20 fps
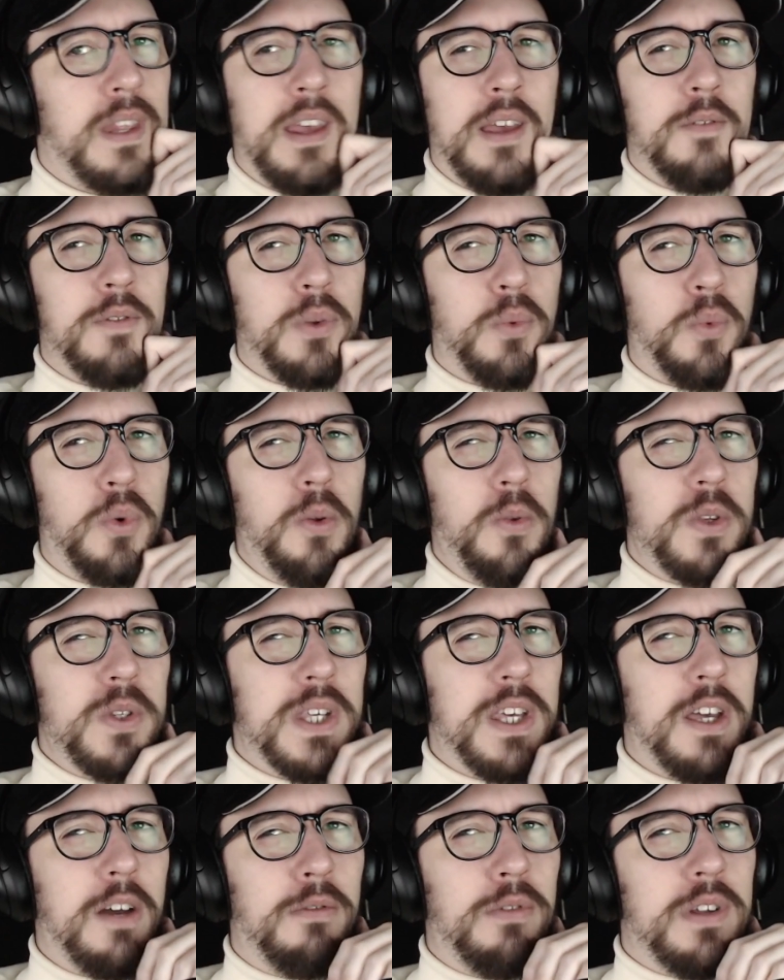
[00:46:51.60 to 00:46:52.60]
The world's
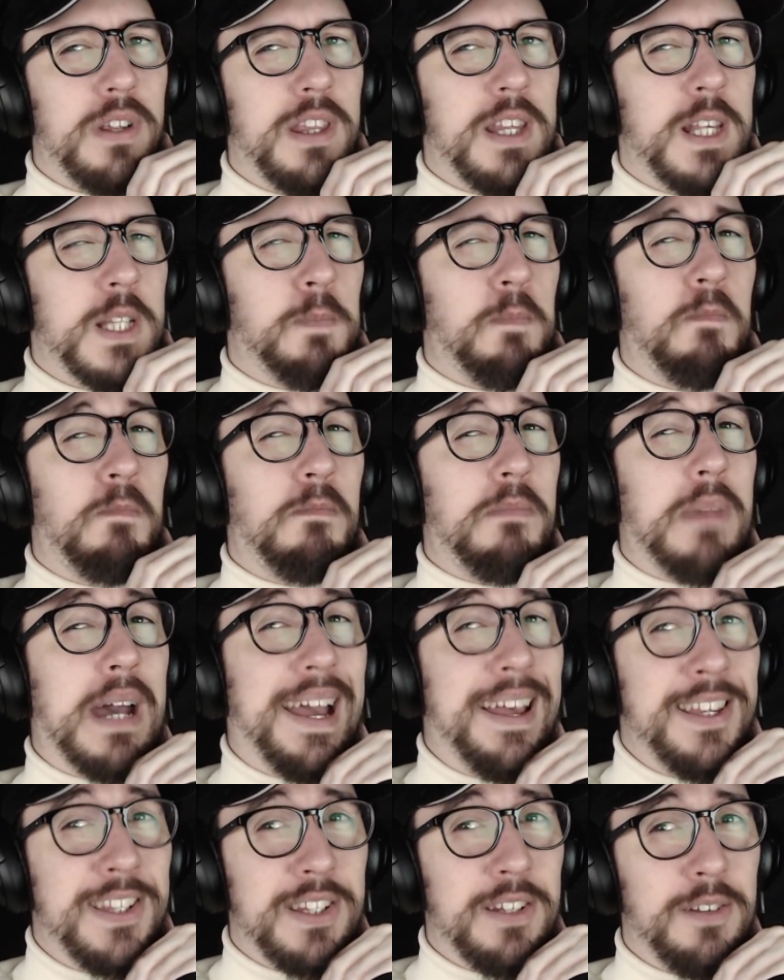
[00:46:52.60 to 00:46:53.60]
covered in this
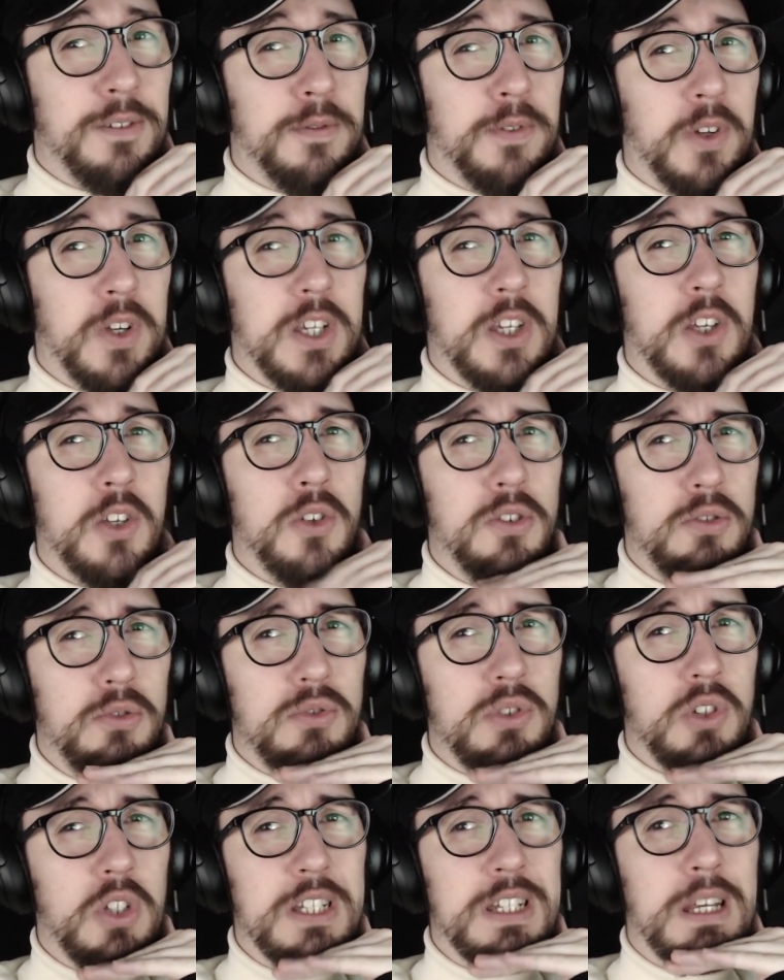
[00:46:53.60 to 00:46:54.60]
massive, like
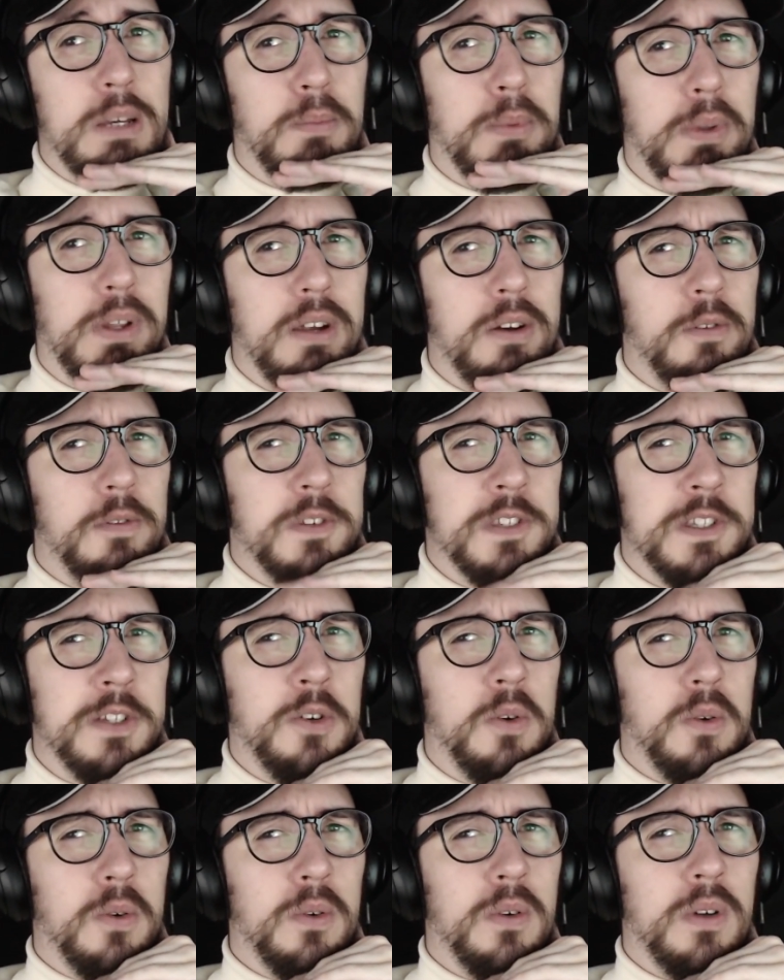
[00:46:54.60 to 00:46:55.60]
hugely deep layer of
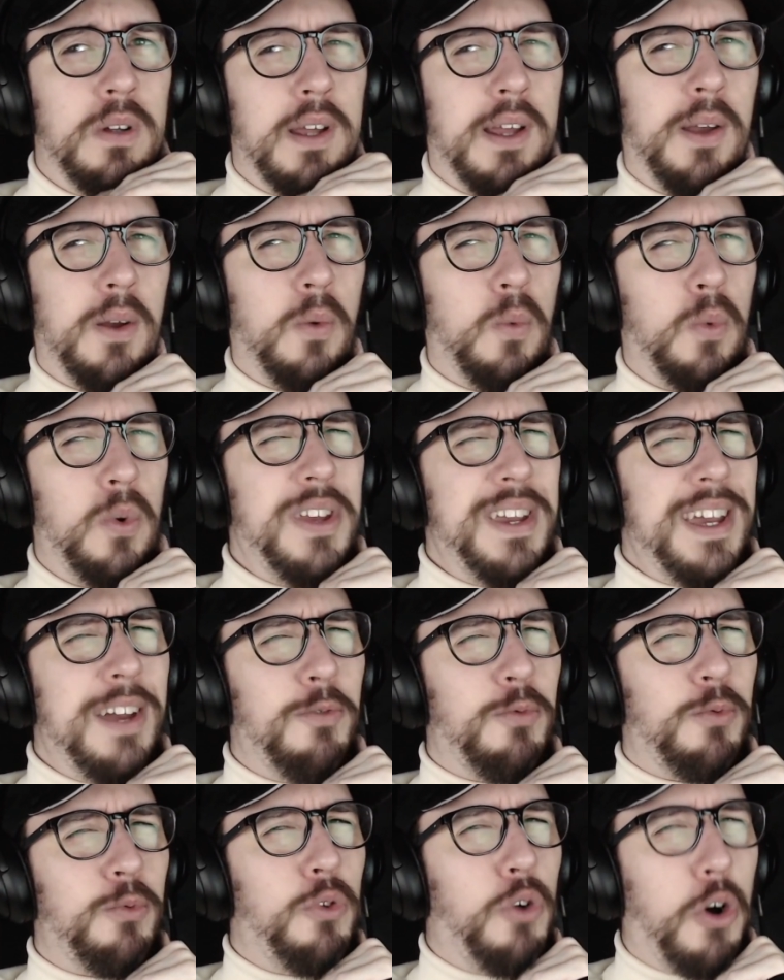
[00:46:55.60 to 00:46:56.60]
snow. Where do you get
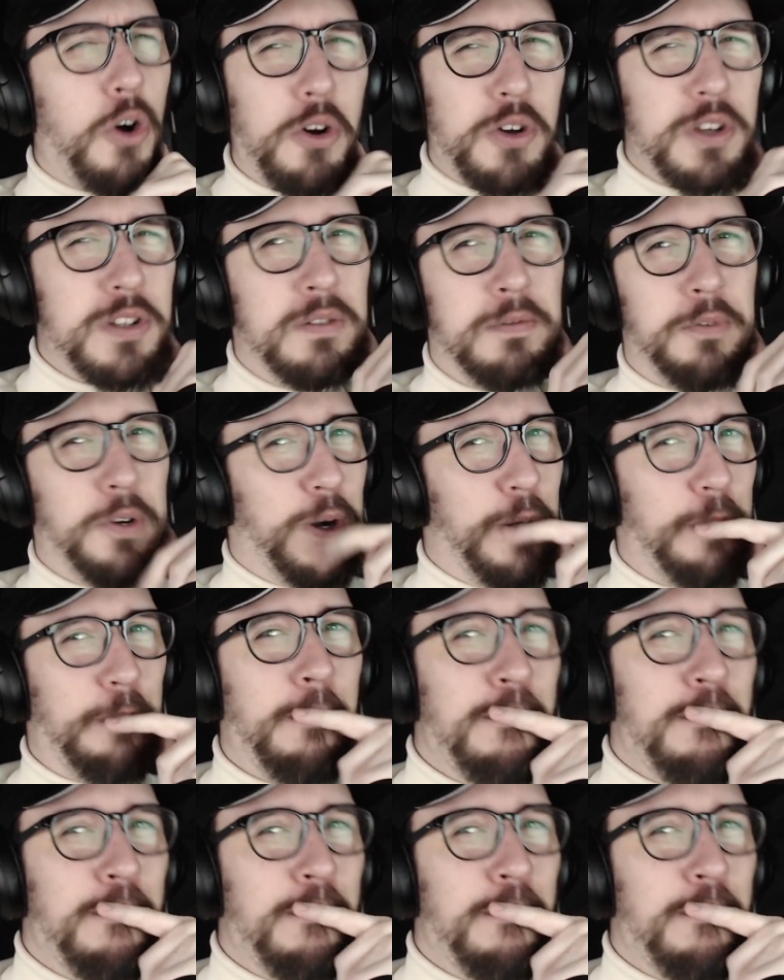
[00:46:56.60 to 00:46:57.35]
rocks from?